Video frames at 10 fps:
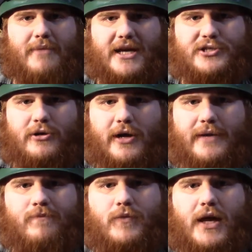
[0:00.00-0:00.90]
master
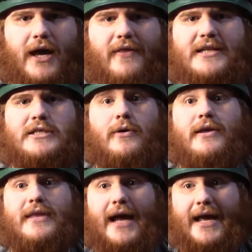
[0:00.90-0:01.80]
grade. That's the
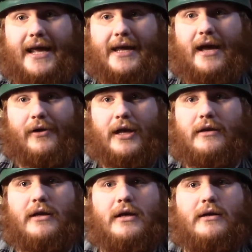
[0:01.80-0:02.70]
grade that I hang out in.